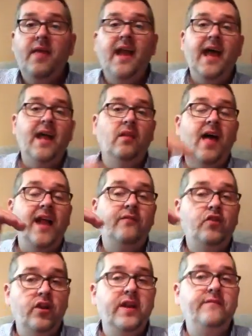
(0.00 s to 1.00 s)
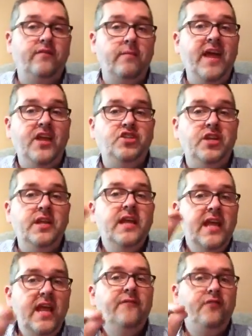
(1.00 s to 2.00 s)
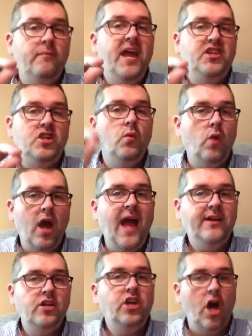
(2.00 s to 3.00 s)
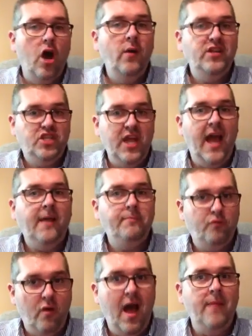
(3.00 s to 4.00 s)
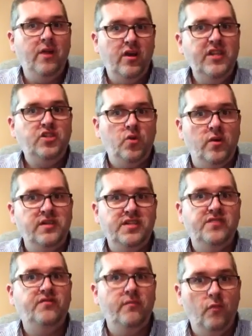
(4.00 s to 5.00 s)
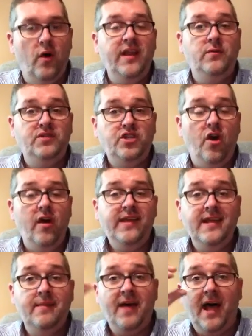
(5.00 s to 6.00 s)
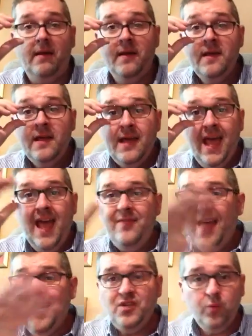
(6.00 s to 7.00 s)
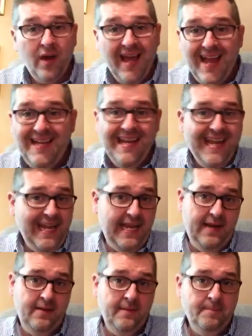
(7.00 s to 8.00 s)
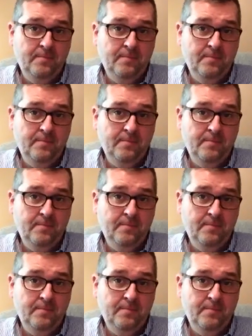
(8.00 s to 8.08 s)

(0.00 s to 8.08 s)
that had a lot of good information. Information where I could go and check primary sources from what he was talking about. And that's what I need.